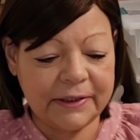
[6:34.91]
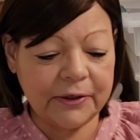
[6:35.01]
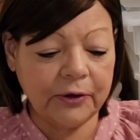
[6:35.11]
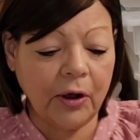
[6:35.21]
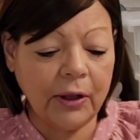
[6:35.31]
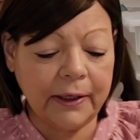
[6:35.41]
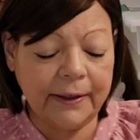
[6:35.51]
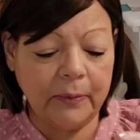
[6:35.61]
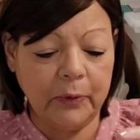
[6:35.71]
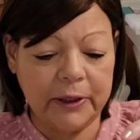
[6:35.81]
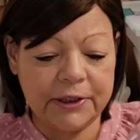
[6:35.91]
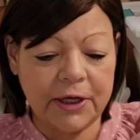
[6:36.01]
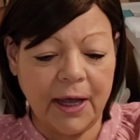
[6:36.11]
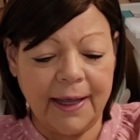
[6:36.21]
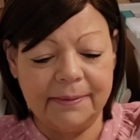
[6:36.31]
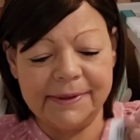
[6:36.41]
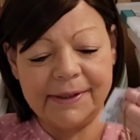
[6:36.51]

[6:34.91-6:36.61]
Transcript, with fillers: They're calling them wind chimes.